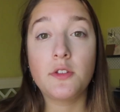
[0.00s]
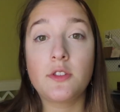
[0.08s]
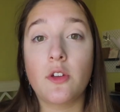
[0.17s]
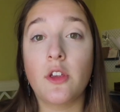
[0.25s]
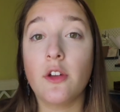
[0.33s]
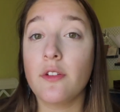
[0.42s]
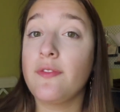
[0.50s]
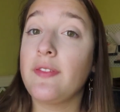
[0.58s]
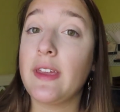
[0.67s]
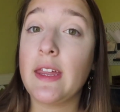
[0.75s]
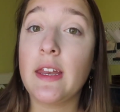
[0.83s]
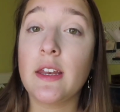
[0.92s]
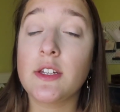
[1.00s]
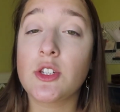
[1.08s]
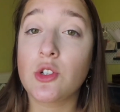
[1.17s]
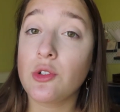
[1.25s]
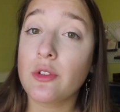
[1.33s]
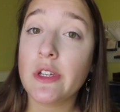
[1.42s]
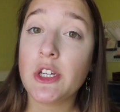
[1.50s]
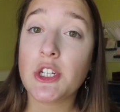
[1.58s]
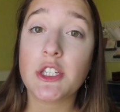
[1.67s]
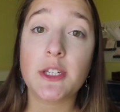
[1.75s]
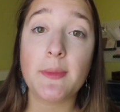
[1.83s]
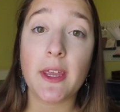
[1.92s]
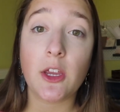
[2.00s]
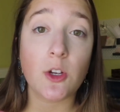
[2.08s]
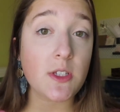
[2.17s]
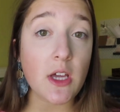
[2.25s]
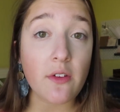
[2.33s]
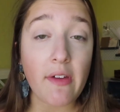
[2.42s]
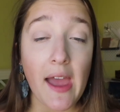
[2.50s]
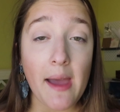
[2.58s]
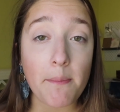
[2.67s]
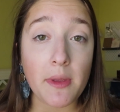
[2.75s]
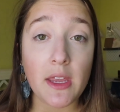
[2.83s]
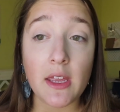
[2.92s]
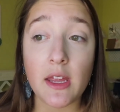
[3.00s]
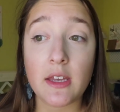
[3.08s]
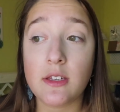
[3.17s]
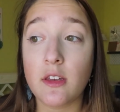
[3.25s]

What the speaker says: So your feed is truly just to make yourself happy.